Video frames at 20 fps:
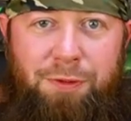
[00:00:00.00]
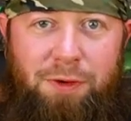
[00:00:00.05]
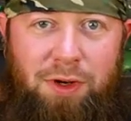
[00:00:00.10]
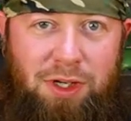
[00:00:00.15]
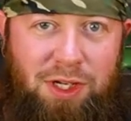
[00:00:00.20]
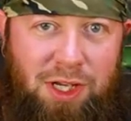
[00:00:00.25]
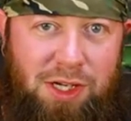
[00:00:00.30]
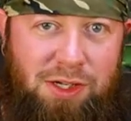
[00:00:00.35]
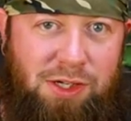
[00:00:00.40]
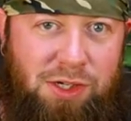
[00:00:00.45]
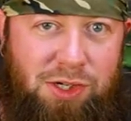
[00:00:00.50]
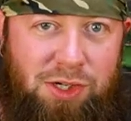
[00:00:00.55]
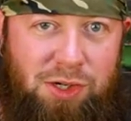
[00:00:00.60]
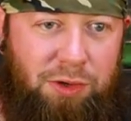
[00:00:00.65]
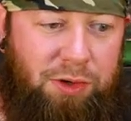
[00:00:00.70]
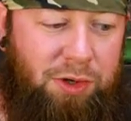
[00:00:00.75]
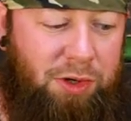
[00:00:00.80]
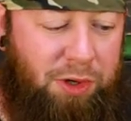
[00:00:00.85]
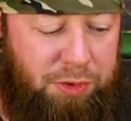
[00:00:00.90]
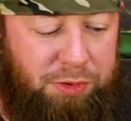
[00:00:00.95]
for a decent
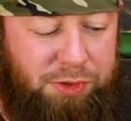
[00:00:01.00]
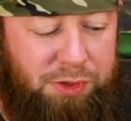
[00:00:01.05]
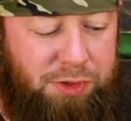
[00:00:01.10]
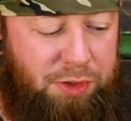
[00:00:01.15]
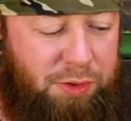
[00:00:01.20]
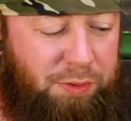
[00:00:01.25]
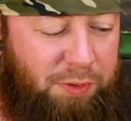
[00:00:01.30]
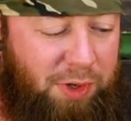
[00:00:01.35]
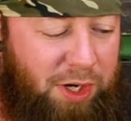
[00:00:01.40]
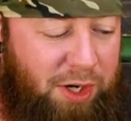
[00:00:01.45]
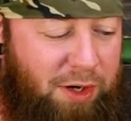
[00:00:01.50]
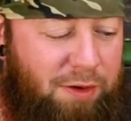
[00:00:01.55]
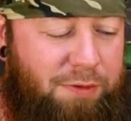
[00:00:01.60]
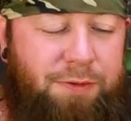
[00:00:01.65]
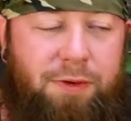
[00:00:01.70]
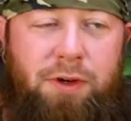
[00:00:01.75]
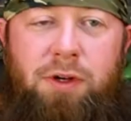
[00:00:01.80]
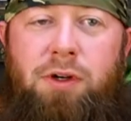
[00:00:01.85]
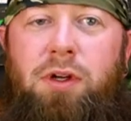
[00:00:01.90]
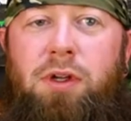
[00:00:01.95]
shoulder holster to wear
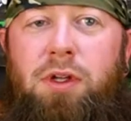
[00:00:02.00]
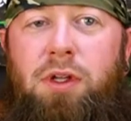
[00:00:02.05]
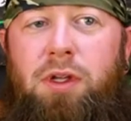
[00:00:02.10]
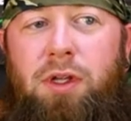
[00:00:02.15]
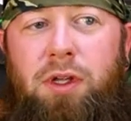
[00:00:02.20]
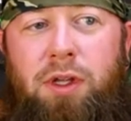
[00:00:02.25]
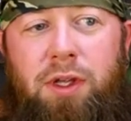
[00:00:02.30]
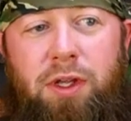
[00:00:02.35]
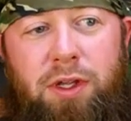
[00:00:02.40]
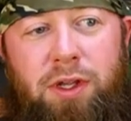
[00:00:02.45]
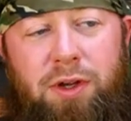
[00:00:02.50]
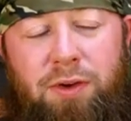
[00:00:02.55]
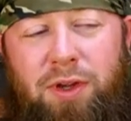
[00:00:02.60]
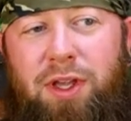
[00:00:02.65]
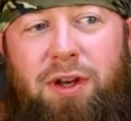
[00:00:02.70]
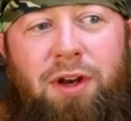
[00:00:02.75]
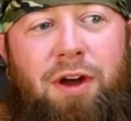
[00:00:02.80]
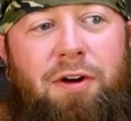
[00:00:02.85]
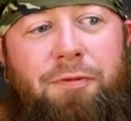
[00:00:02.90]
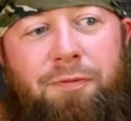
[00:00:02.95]
for,
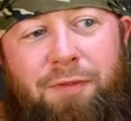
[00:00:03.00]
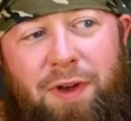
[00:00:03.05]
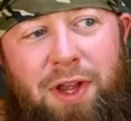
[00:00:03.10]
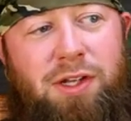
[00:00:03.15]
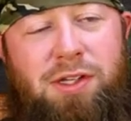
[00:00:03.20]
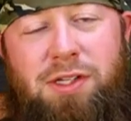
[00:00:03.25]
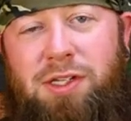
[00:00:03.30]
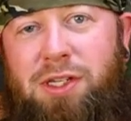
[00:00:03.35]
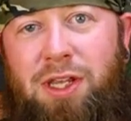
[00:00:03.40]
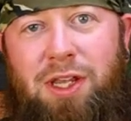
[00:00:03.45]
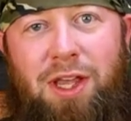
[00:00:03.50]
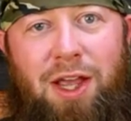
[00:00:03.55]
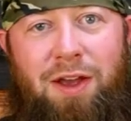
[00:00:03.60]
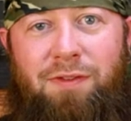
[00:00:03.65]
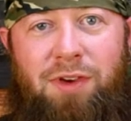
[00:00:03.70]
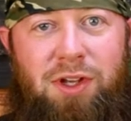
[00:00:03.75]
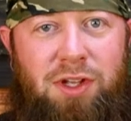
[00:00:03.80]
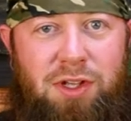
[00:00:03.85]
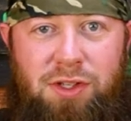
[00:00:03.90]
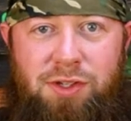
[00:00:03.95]
getting all fancy,
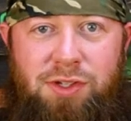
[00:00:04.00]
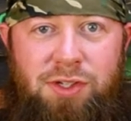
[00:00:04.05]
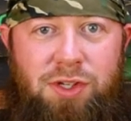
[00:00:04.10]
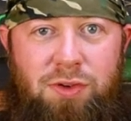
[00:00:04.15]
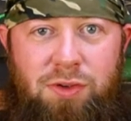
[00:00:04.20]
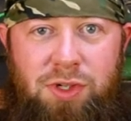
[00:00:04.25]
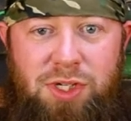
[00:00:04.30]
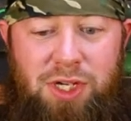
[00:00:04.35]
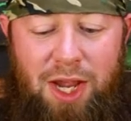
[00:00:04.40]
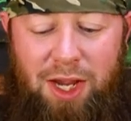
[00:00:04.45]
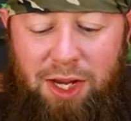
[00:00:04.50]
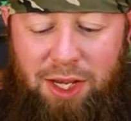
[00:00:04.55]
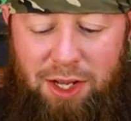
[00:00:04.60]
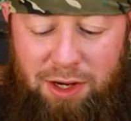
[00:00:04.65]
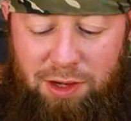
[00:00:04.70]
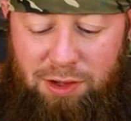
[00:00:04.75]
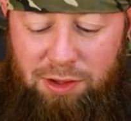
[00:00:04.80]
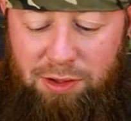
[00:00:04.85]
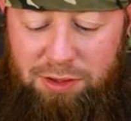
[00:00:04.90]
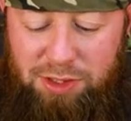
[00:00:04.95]
having a suit jacket
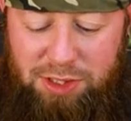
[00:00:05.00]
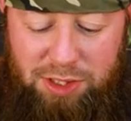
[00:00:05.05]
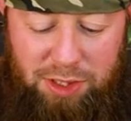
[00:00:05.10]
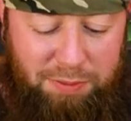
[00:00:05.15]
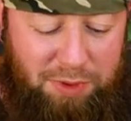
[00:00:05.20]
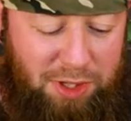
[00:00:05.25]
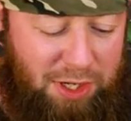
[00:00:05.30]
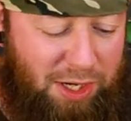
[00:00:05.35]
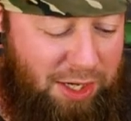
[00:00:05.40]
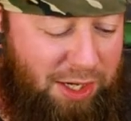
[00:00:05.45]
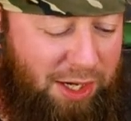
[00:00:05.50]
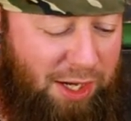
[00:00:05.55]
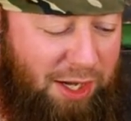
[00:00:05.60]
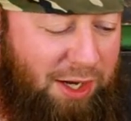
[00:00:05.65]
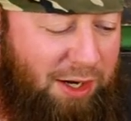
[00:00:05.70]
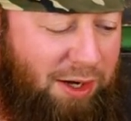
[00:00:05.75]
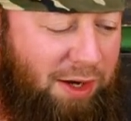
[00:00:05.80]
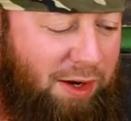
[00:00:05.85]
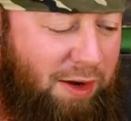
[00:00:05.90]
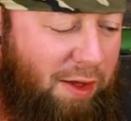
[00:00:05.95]
on, something like
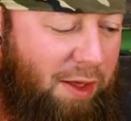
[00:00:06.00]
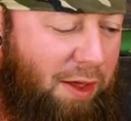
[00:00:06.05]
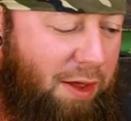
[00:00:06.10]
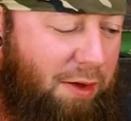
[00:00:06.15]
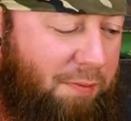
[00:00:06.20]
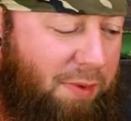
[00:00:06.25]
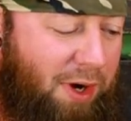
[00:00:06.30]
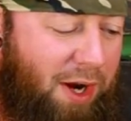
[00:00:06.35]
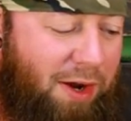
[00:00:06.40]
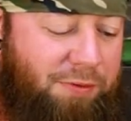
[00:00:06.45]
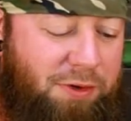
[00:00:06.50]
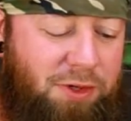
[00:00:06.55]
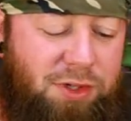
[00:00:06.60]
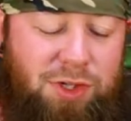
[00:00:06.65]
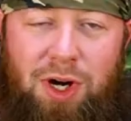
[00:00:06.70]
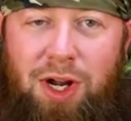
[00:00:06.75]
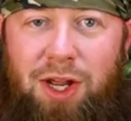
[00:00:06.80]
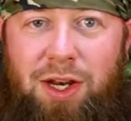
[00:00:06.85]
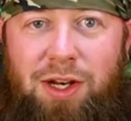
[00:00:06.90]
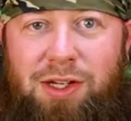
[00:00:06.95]
that. But after
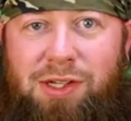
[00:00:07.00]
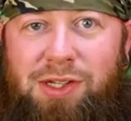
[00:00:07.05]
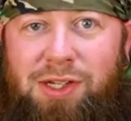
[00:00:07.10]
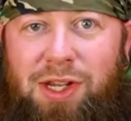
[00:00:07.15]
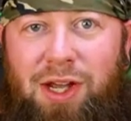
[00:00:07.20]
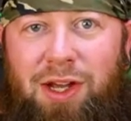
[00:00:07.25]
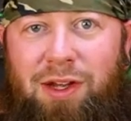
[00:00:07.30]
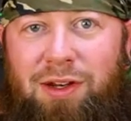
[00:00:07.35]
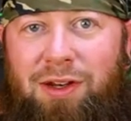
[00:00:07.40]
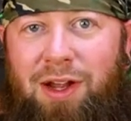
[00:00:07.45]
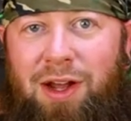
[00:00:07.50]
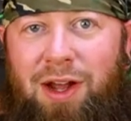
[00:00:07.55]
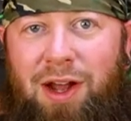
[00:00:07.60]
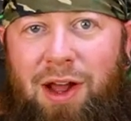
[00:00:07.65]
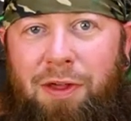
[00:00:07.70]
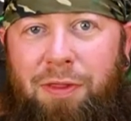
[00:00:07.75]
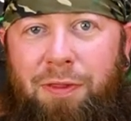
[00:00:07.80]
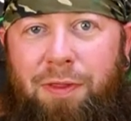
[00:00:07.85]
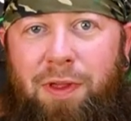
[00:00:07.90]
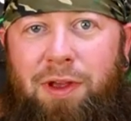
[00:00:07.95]
trying this out,
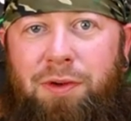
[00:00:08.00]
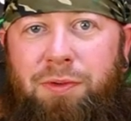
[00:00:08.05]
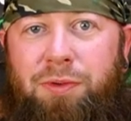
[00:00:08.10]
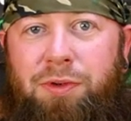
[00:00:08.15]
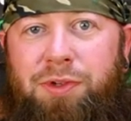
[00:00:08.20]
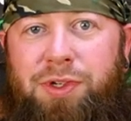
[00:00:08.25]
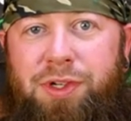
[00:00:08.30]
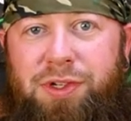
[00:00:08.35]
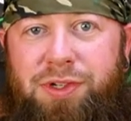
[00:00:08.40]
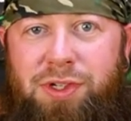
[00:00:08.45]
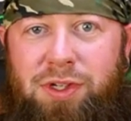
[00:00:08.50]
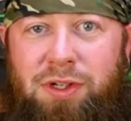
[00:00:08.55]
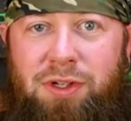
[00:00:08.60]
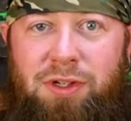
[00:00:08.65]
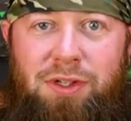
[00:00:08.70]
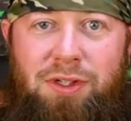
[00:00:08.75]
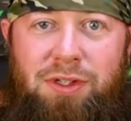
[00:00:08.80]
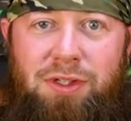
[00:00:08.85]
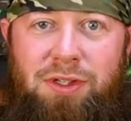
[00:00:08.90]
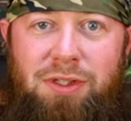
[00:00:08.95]
I think we'll just
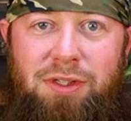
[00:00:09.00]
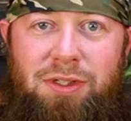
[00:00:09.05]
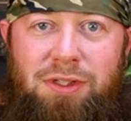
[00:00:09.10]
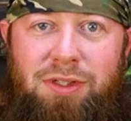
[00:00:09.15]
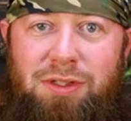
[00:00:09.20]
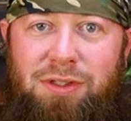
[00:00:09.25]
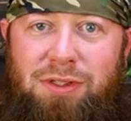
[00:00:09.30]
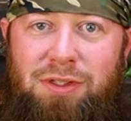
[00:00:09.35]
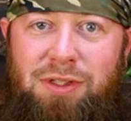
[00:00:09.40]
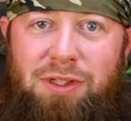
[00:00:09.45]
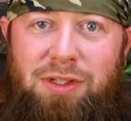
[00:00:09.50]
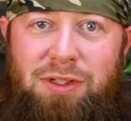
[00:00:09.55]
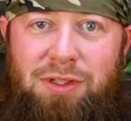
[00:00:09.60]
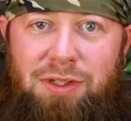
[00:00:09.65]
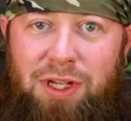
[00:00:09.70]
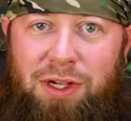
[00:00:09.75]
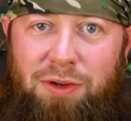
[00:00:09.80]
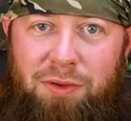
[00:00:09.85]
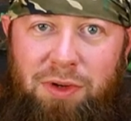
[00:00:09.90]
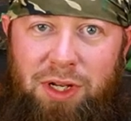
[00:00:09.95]

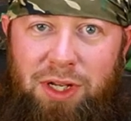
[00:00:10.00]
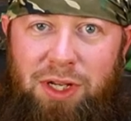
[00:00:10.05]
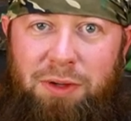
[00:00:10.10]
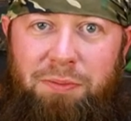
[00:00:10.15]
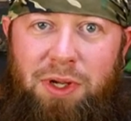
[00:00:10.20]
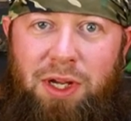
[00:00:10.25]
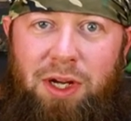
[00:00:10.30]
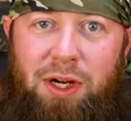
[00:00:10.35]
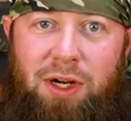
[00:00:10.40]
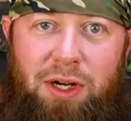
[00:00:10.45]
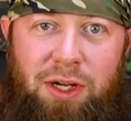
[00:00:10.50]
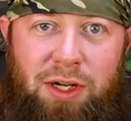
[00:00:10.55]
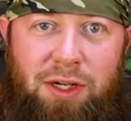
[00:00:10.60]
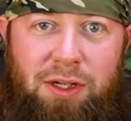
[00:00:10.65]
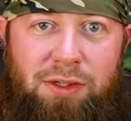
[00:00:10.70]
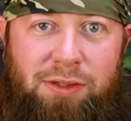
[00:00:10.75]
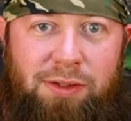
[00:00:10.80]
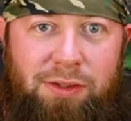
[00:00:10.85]
stick with a hip carry.